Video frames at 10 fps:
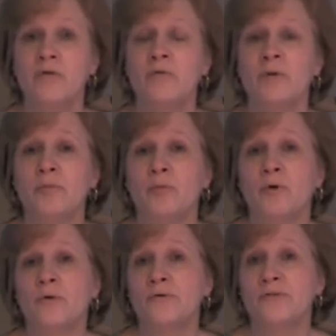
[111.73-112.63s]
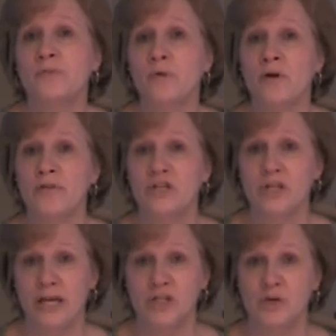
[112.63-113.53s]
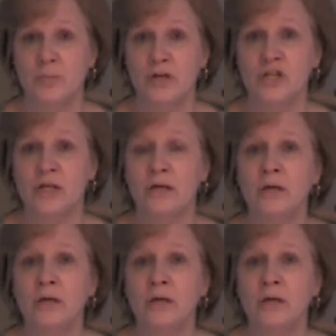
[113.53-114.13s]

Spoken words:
from the proposed Board of Education budget.